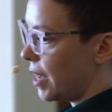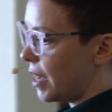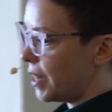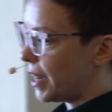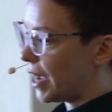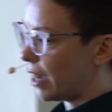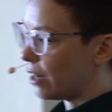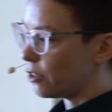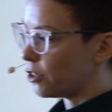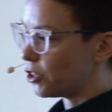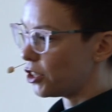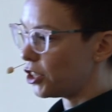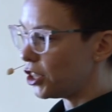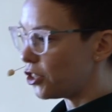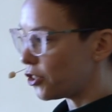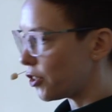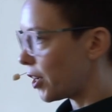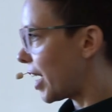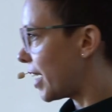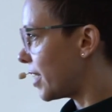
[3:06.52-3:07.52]
Now,
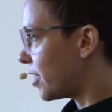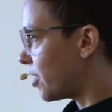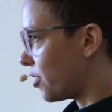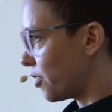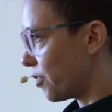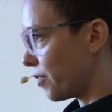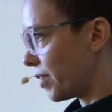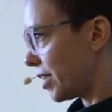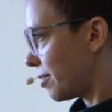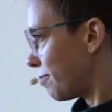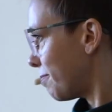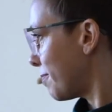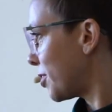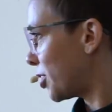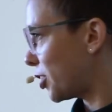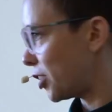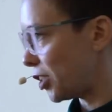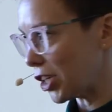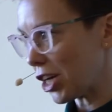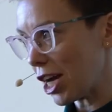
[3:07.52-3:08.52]
she tried to do it.
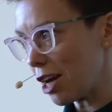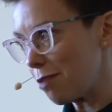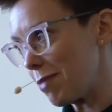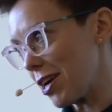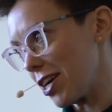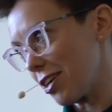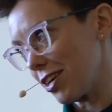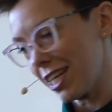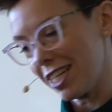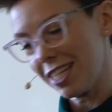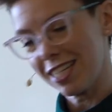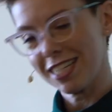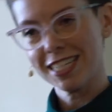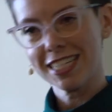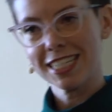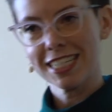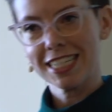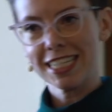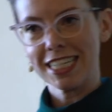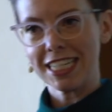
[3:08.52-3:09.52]
She got married.
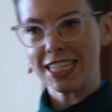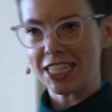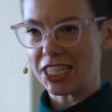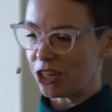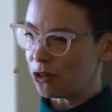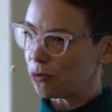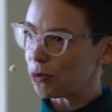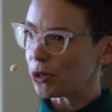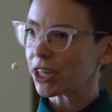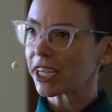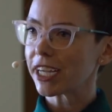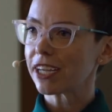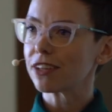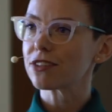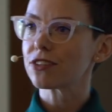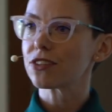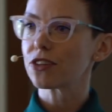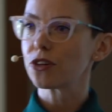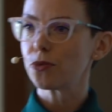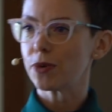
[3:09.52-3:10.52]
Didn't work
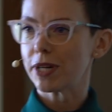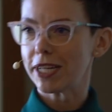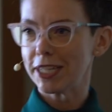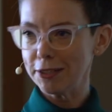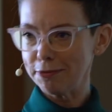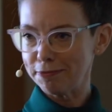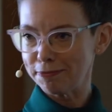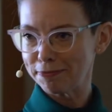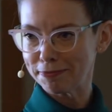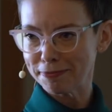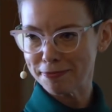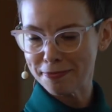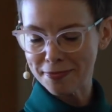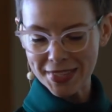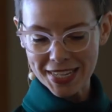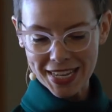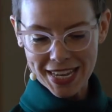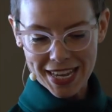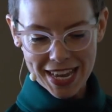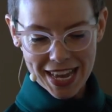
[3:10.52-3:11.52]
out so well.
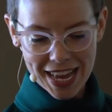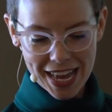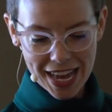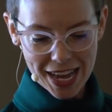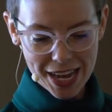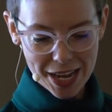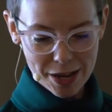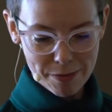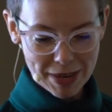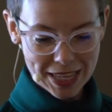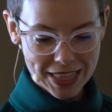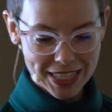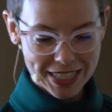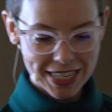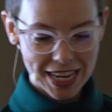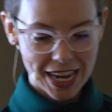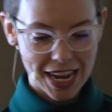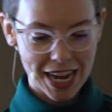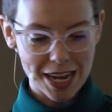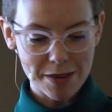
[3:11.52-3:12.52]
By the
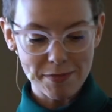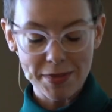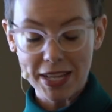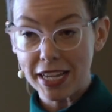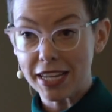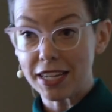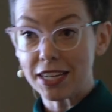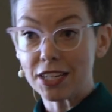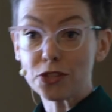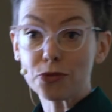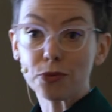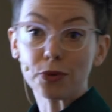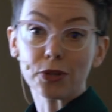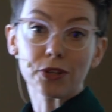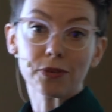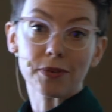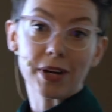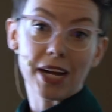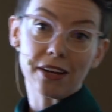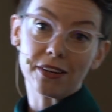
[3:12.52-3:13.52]
time the 80s
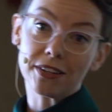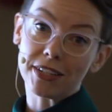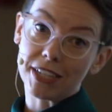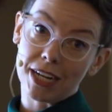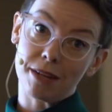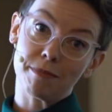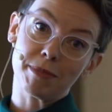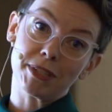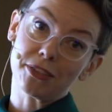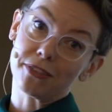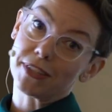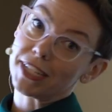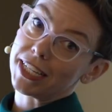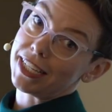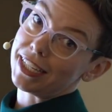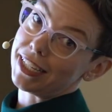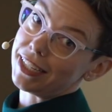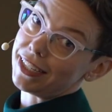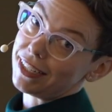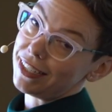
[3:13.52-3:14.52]
roll around, I'm a little
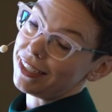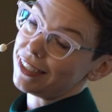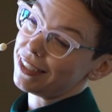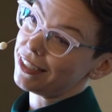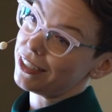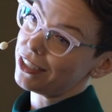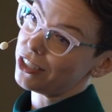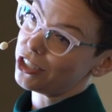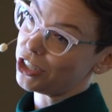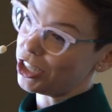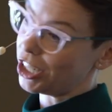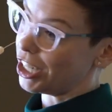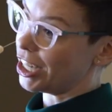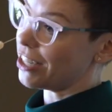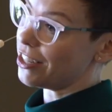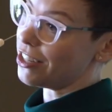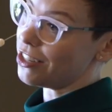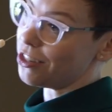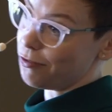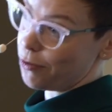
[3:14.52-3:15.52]
kid. She
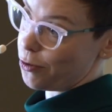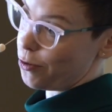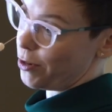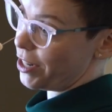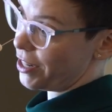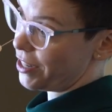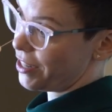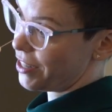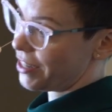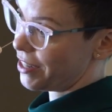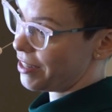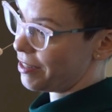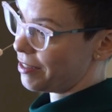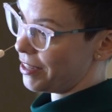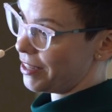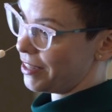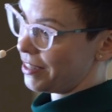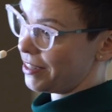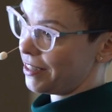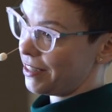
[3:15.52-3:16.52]
gets divorced.
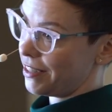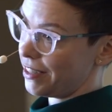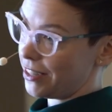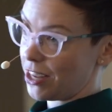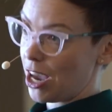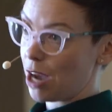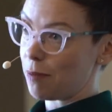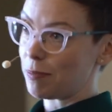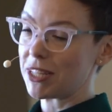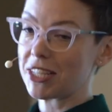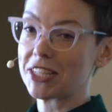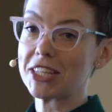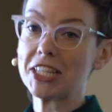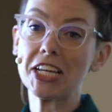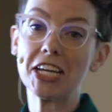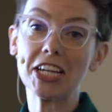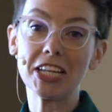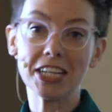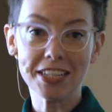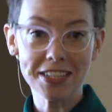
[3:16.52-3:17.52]
This happens in the
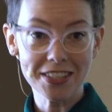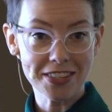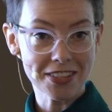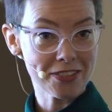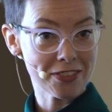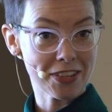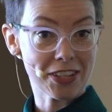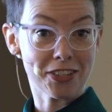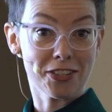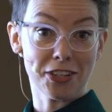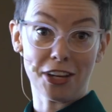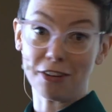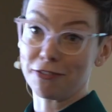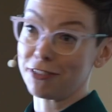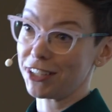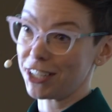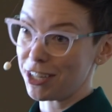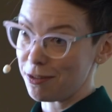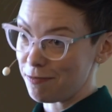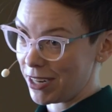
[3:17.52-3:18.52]
80s. That's
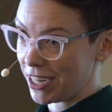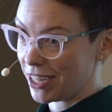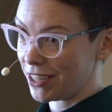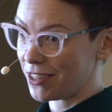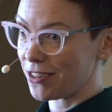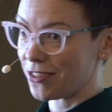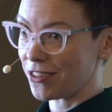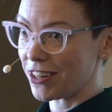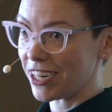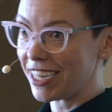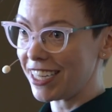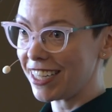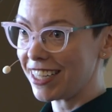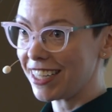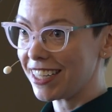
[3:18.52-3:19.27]
definitely a money story.